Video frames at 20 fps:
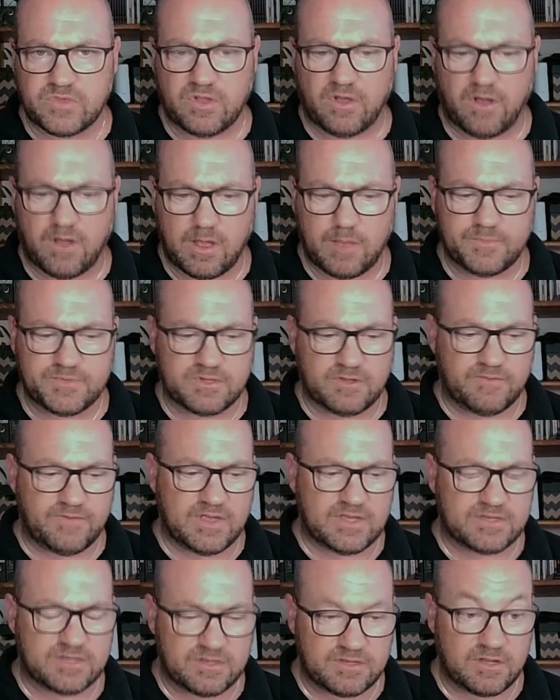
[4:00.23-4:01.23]
types of
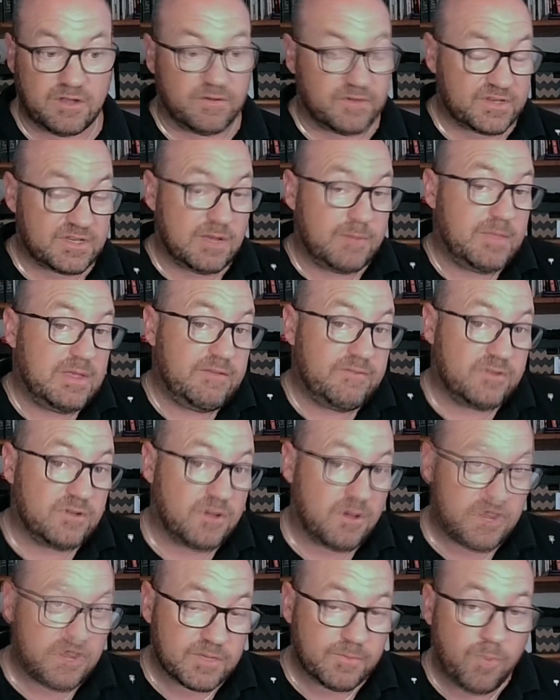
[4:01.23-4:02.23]
SSO, and some even
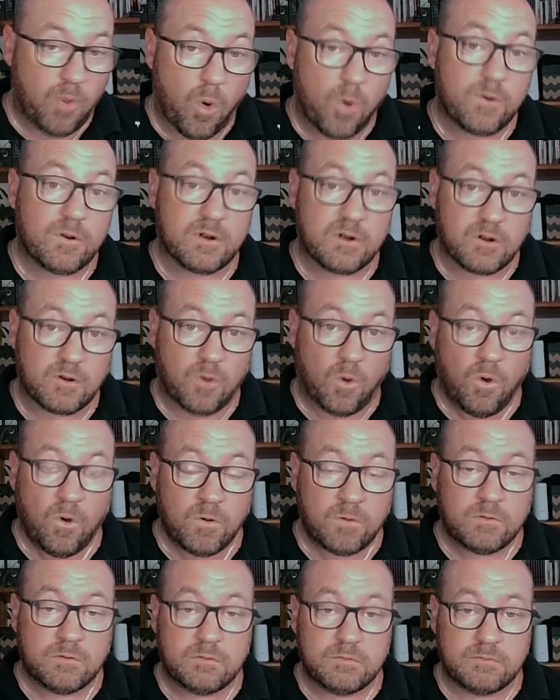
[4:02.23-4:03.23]
don't support it at
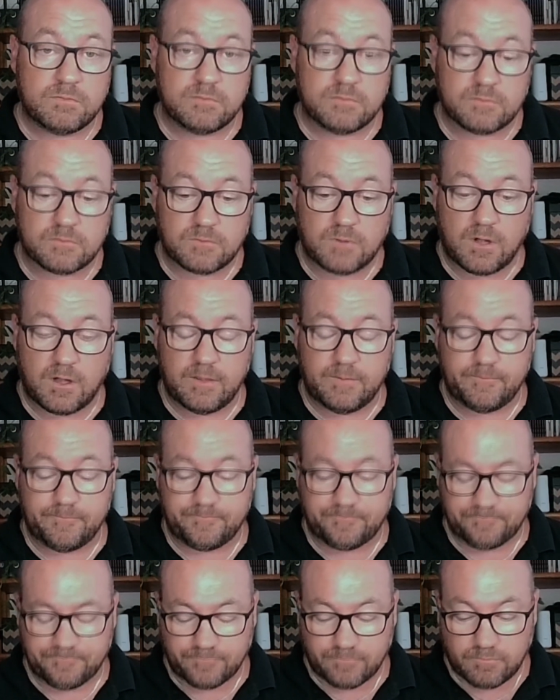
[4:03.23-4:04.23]
all, right?
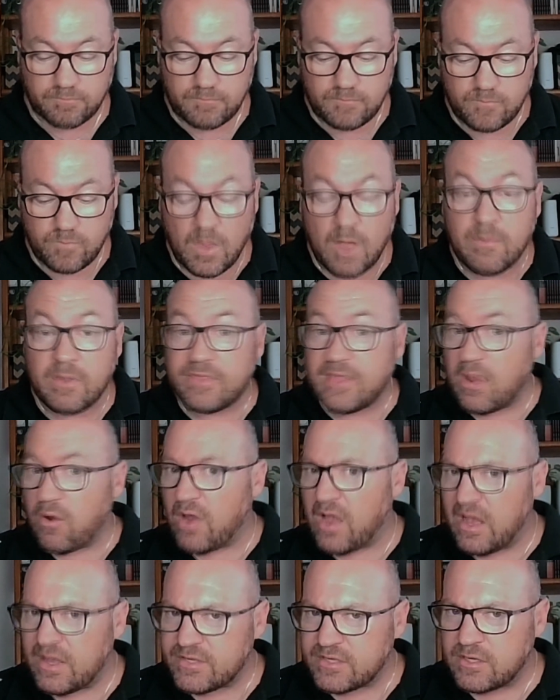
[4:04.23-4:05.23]
There
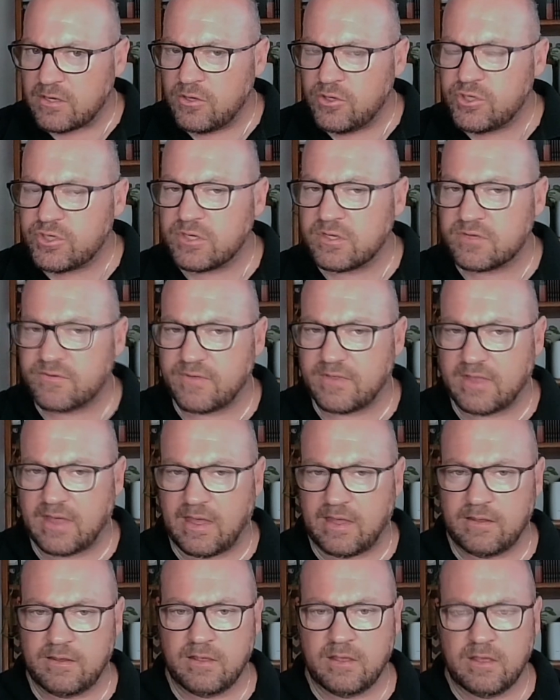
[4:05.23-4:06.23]
are solutions for
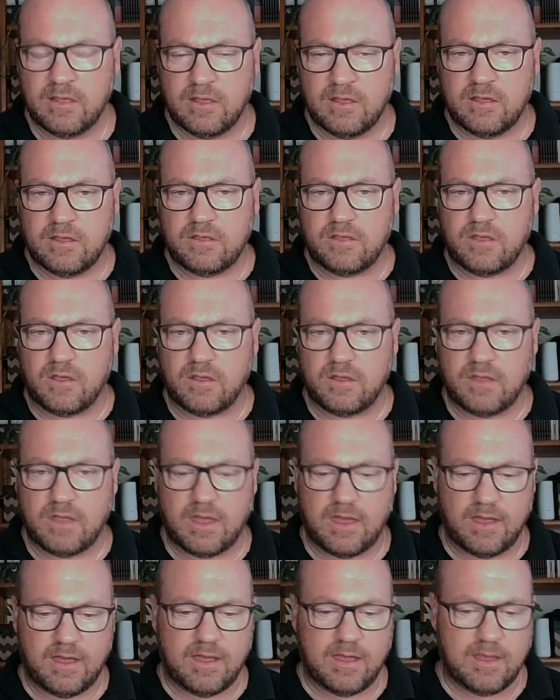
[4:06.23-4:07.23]
that.
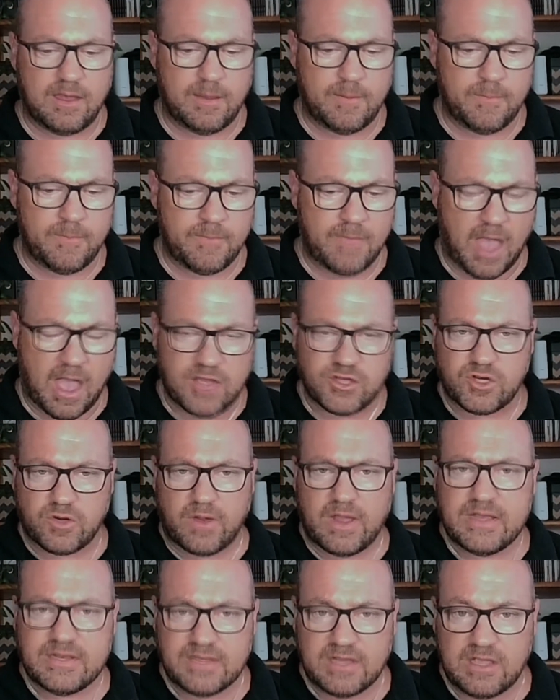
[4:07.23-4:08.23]
Azure
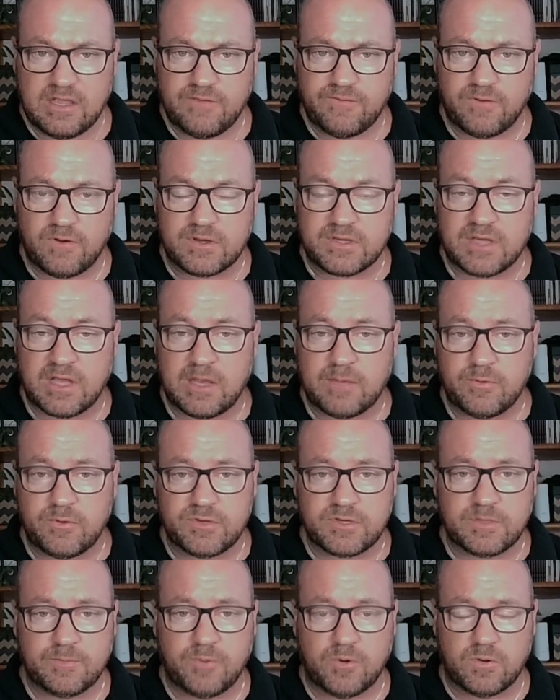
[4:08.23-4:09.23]
AD, for example,
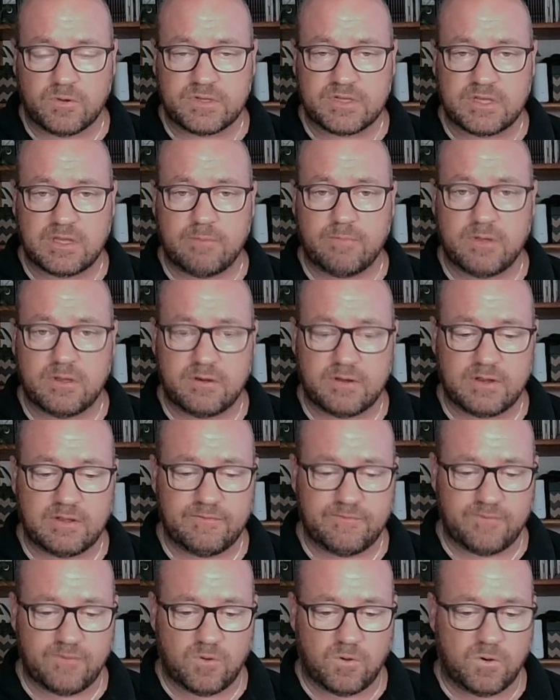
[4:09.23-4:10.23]
supports the ability
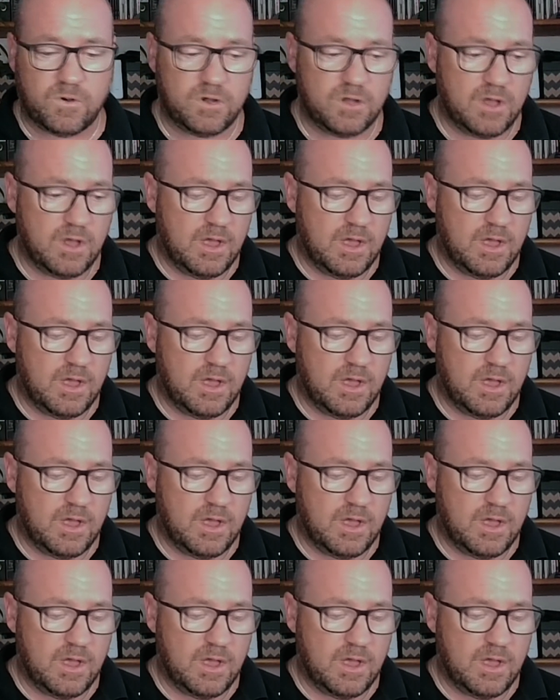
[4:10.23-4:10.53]
for,